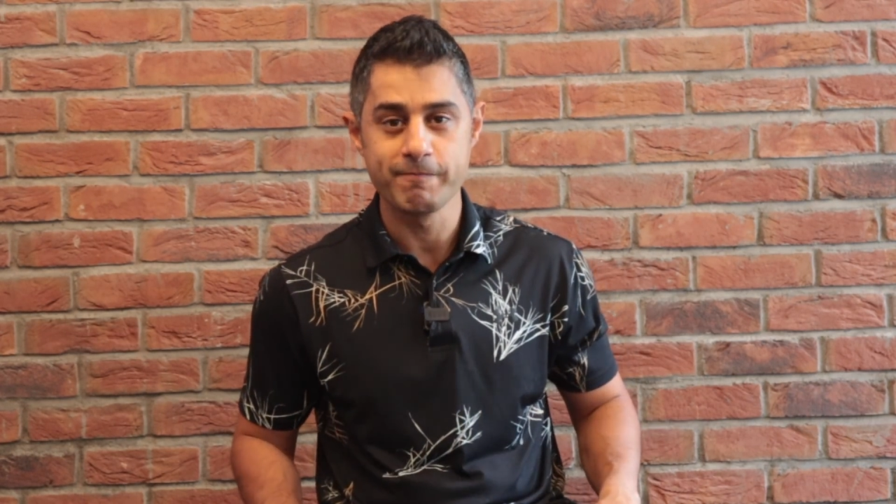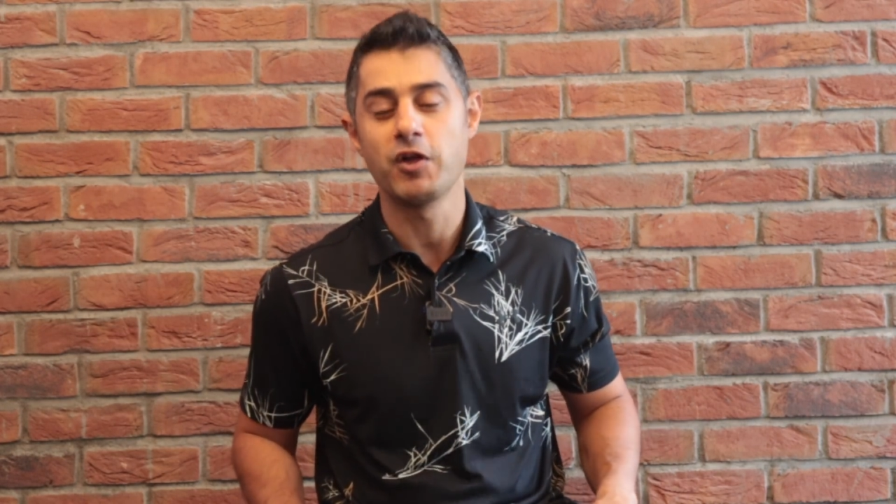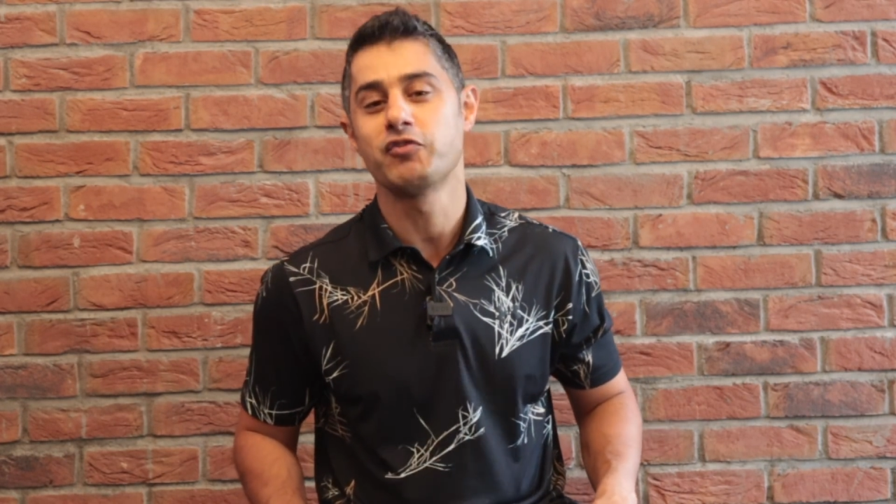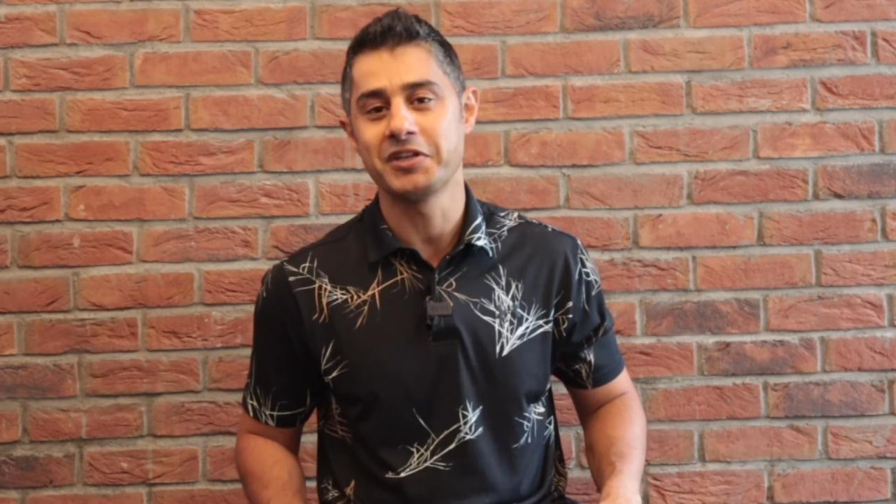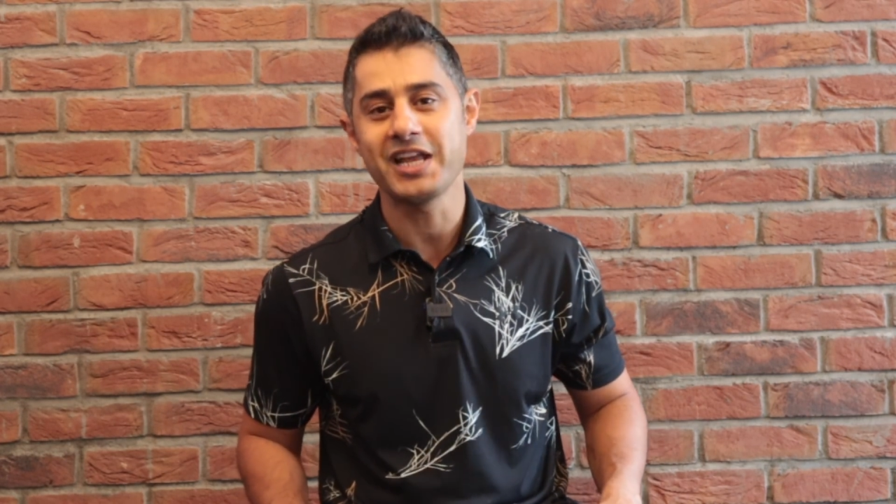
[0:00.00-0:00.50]

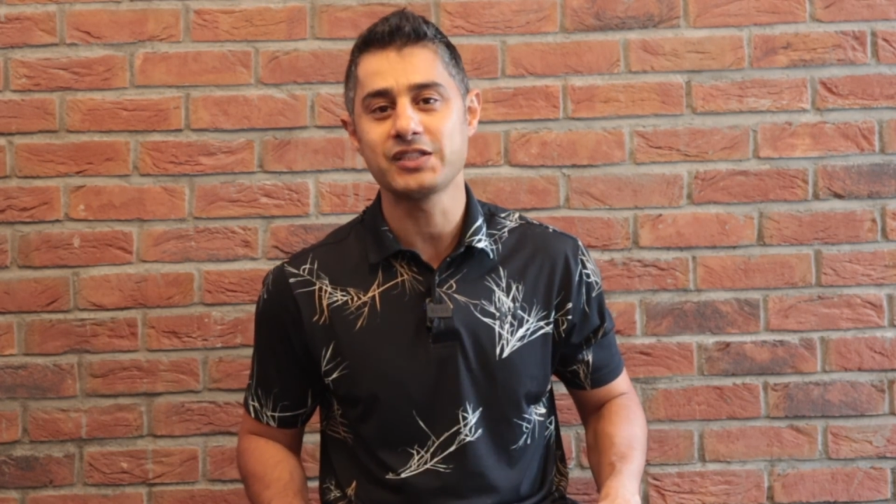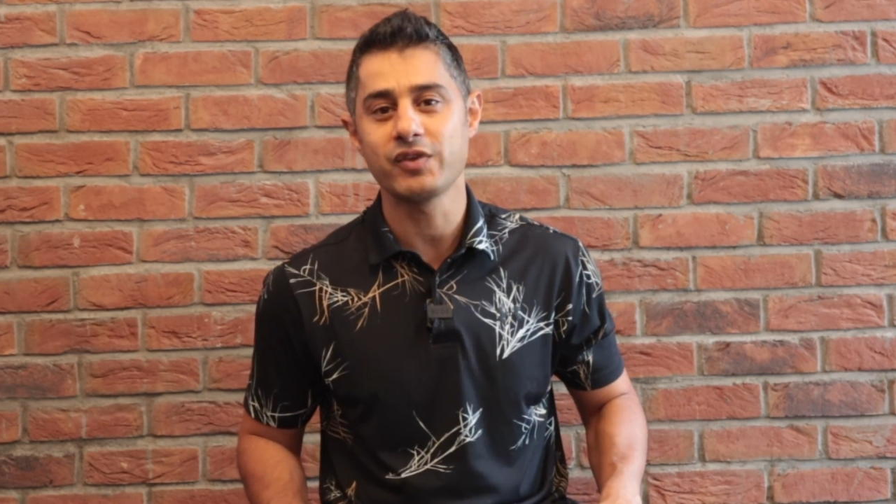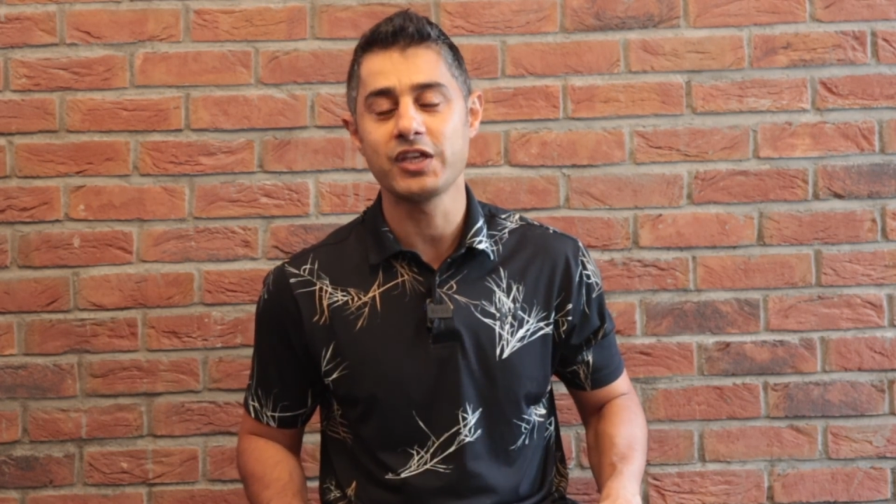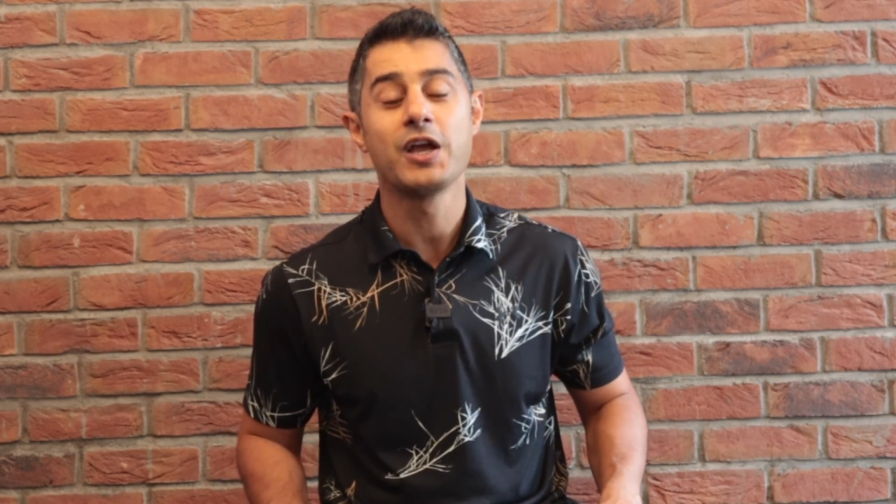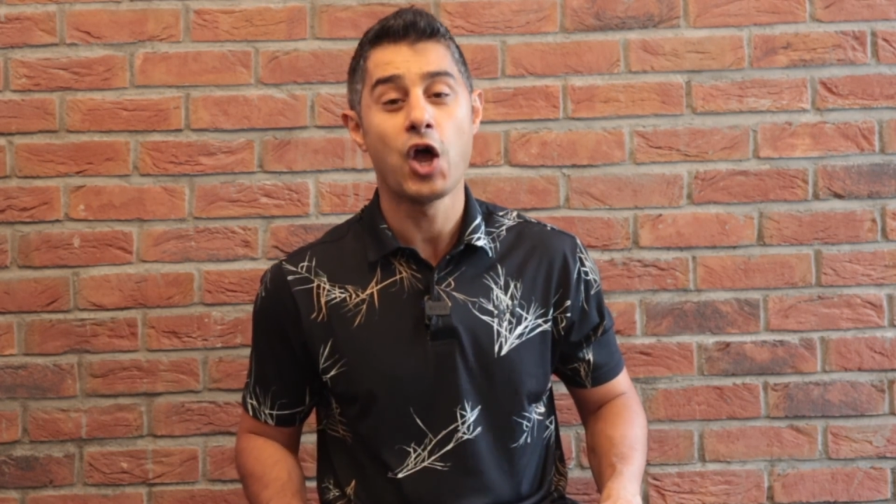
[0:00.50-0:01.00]
Until next
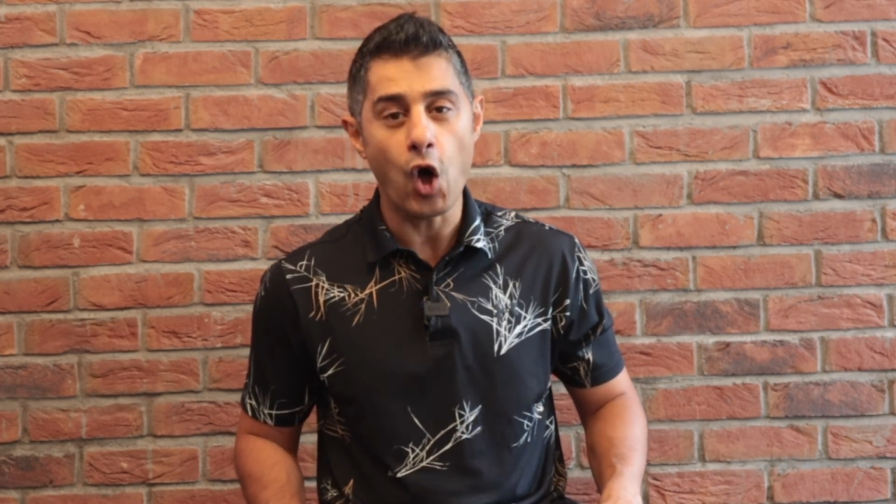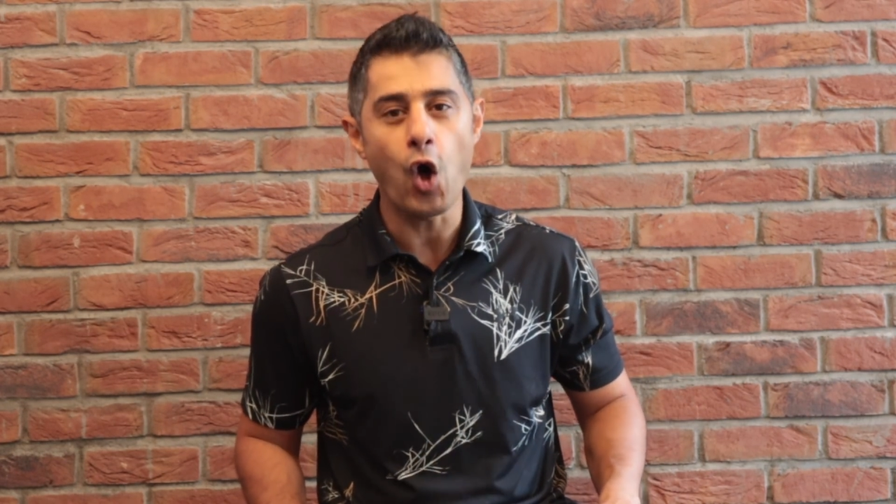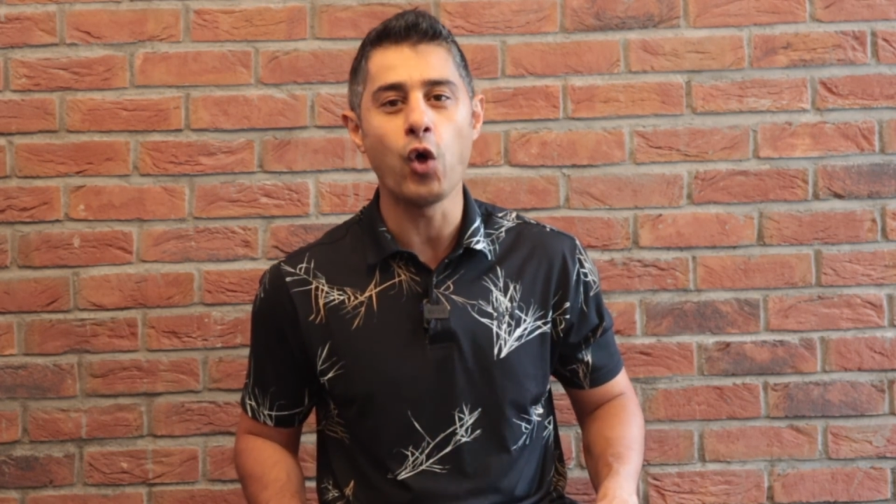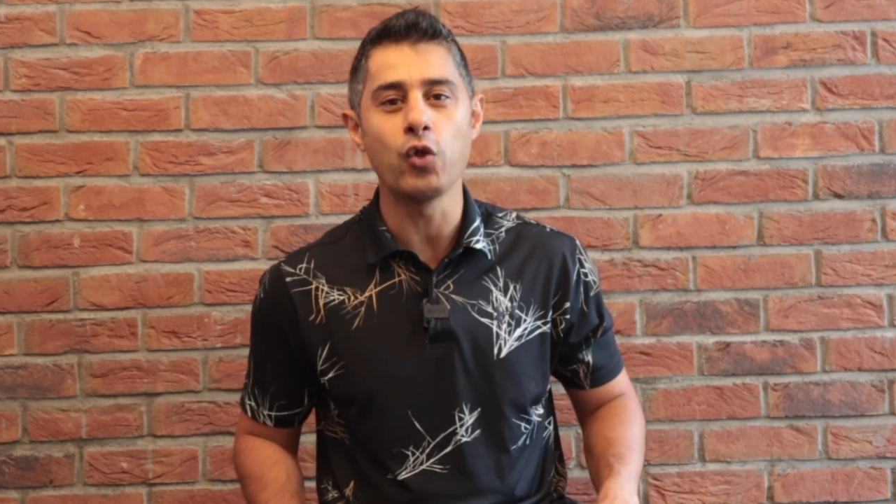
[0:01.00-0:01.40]
week, all